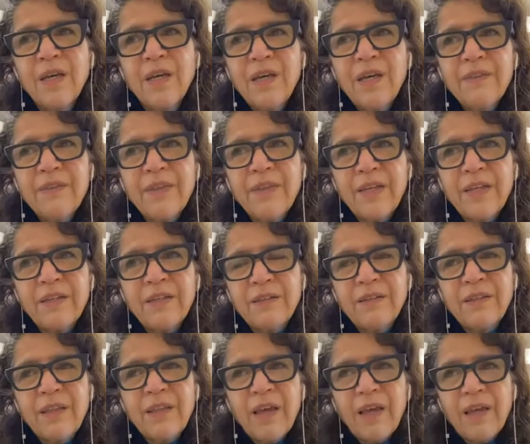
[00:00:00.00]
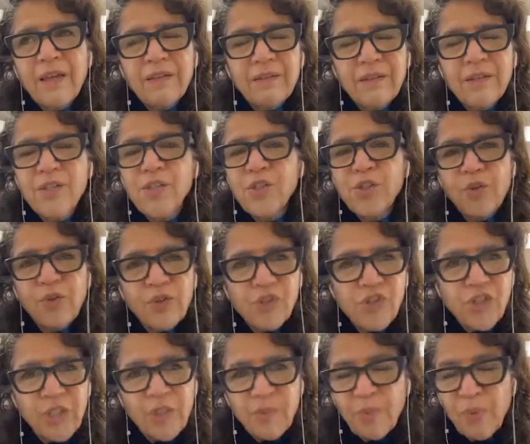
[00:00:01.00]
that the skirt she
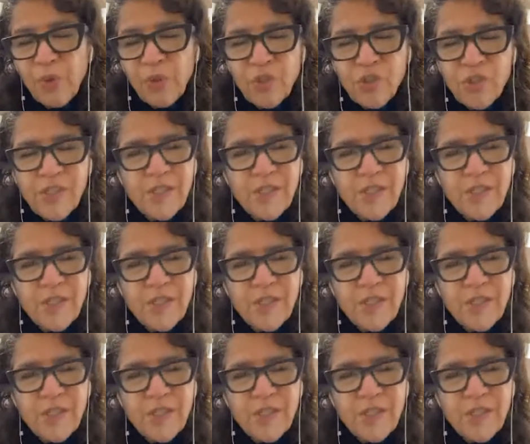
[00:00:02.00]
had purchased